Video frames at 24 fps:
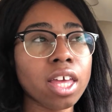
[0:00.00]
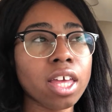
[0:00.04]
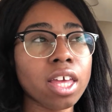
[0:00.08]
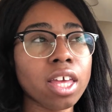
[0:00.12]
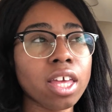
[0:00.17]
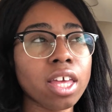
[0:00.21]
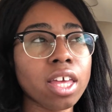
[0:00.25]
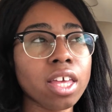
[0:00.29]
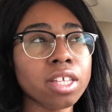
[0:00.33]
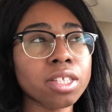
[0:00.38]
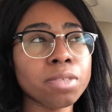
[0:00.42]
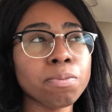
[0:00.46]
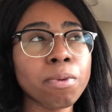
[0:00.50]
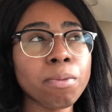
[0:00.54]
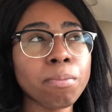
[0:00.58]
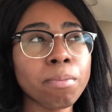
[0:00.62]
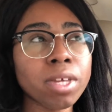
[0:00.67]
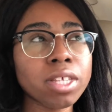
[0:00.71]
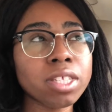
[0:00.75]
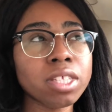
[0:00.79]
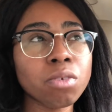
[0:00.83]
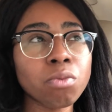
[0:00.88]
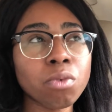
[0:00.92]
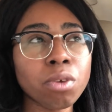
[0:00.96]
It's been
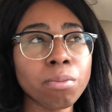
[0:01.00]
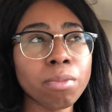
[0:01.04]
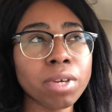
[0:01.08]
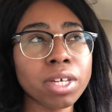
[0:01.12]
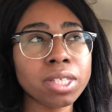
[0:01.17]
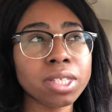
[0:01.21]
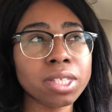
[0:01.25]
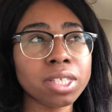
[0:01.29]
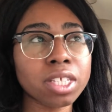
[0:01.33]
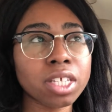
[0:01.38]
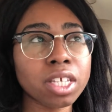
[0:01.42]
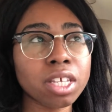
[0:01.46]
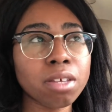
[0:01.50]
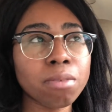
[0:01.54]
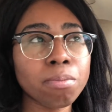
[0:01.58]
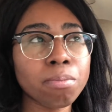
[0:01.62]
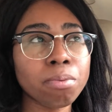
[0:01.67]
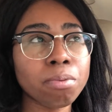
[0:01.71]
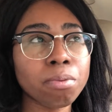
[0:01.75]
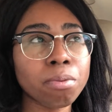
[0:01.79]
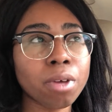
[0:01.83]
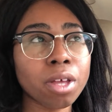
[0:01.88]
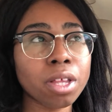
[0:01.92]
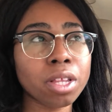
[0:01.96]
messing with my sleep
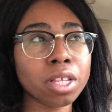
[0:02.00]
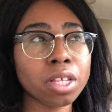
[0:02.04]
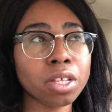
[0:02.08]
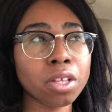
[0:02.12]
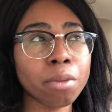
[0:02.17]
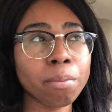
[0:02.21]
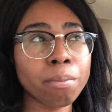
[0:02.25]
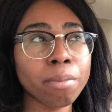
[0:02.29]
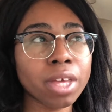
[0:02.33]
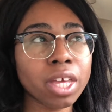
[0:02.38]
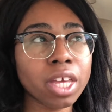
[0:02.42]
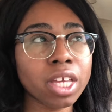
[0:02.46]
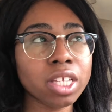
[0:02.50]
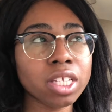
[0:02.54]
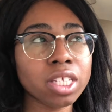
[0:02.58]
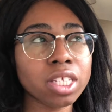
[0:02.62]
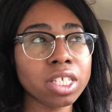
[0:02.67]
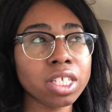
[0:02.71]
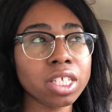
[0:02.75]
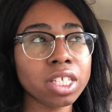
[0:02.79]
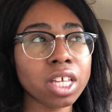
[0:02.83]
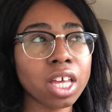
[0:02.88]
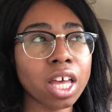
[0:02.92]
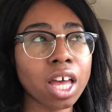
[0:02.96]
a little bit.
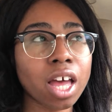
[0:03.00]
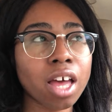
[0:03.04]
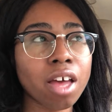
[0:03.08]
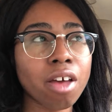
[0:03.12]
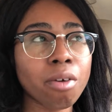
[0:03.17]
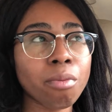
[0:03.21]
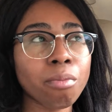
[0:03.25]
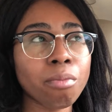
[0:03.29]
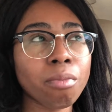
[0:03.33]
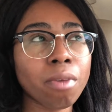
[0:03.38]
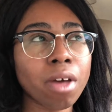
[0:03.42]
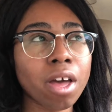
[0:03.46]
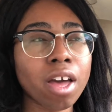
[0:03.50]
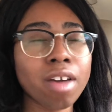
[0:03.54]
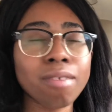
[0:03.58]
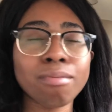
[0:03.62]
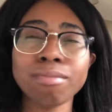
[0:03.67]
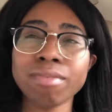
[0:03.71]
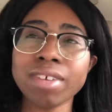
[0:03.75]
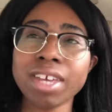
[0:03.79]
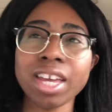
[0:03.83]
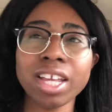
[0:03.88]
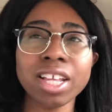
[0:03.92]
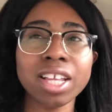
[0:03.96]

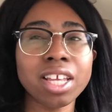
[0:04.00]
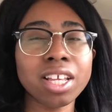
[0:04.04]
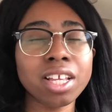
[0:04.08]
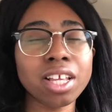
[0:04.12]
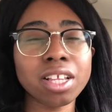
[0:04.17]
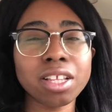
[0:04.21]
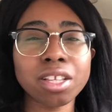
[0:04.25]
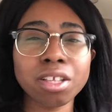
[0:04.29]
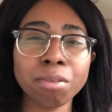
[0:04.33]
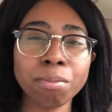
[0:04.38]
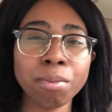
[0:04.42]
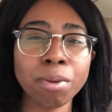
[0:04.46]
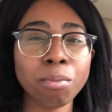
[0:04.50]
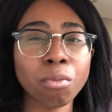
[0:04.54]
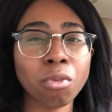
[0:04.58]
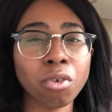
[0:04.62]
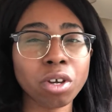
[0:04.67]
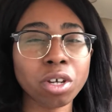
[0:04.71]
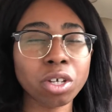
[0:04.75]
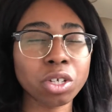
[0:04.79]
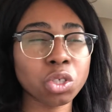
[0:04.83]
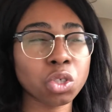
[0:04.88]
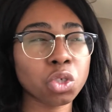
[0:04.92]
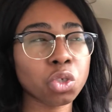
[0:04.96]
I'm gaining a little bit more
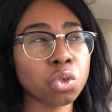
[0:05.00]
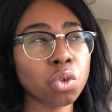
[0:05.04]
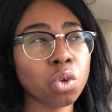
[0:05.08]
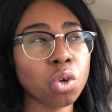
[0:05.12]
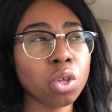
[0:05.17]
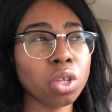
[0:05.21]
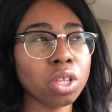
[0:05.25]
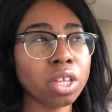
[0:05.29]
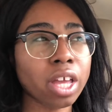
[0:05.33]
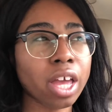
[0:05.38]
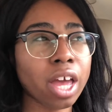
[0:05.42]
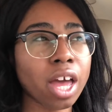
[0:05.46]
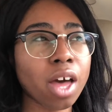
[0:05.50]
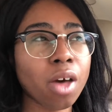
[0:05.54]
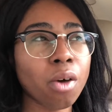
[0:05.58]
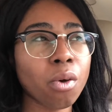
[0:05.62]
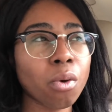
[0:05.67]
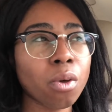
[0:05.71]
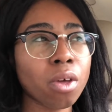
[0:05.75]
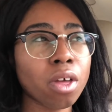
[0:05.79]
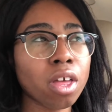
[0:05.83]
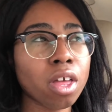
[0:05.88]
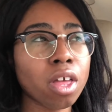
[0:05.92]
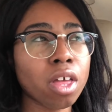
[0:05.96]
control
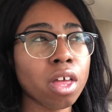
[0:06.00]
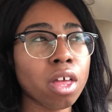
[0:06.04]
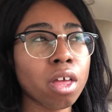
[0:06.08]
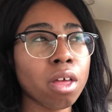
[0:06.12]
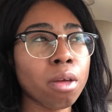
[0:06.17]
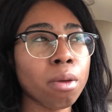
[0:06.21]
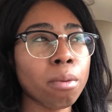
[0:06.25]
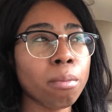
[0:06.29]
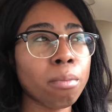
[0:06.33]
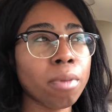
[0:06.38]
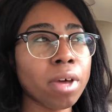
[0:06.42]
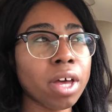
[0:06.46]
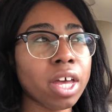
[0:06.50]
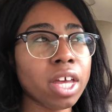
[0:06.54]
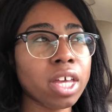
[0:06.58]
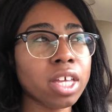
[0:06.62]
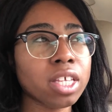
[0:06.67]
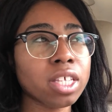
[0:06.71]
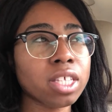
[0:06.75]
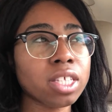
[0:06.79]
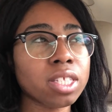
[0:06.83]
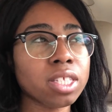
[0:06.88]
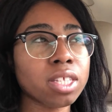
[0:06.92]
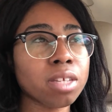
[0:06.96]
now,
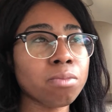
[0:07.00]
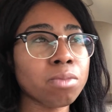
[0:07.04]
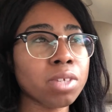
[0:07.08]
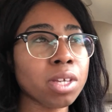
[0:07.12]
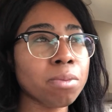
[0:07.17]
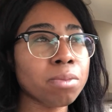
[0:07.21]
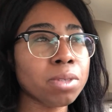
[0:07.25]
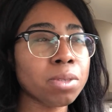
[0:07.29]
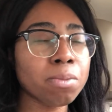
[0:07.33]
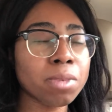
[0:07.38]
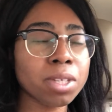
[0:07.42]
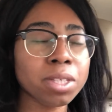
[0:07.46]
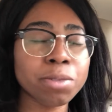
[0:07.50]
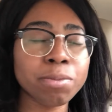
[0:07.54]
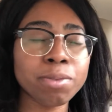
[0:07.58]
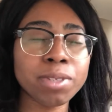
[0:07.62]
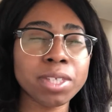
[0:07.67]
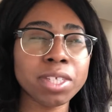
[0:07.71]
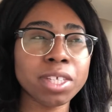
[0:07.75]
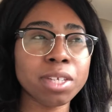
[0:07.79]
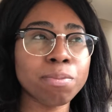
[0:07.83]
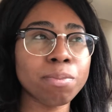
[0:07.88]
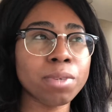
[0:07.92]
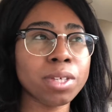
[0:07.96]
but sometimes it makes me
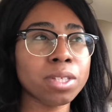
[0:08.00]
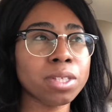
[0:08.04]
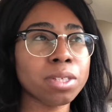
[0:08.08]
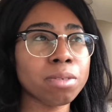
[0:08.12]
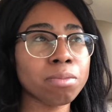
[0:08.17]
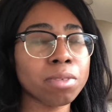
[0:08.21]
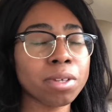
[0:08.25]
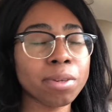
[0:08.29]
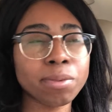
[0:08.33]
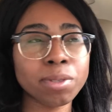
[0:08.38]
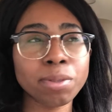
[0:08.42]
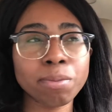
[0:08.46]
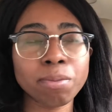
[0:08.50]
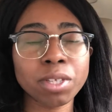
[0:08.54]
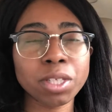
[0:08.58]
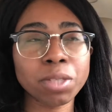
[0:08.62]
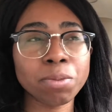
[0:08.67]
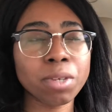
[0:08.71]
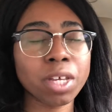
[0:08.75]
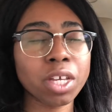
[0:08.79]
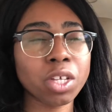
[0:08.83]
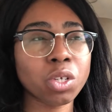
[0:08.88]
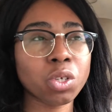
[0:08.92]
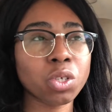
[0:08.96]
sleepy. Sometimes it makes
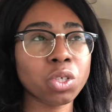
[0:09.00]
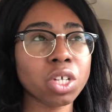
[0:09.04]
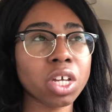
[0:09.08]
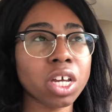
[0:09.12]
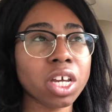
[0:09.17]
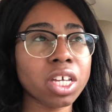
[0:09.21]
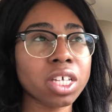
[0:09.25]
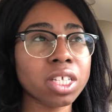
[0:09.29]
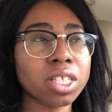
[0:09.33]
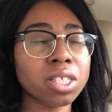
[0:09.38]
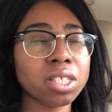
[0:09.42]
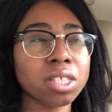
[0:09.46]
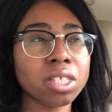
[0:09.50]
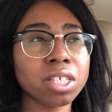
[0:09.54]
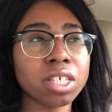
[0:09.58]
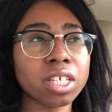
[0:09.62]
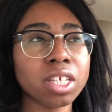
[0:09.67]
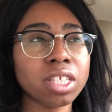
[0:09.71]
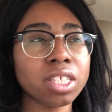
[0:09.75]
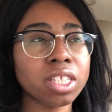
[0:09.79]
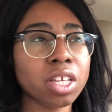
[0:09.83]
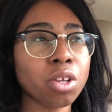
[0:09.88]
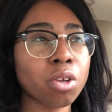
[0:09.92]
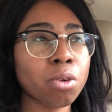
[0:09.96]
me energized.
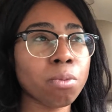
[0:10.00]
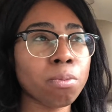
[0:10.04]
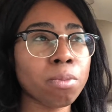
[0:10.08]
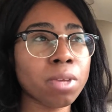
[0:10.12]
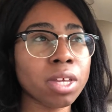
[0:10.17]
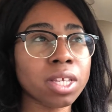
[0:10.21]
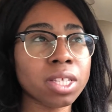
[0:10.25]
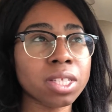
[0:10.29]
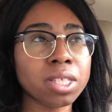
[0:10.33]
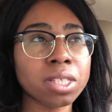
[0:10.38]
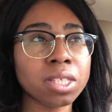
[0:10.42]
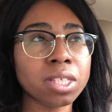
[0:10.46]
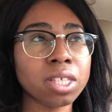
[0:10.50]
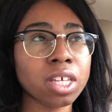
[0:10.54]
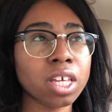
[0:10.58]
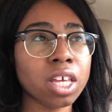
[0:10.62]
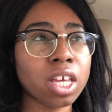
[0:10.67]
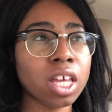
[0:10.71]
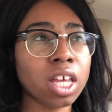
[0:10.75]
It's hit or miss,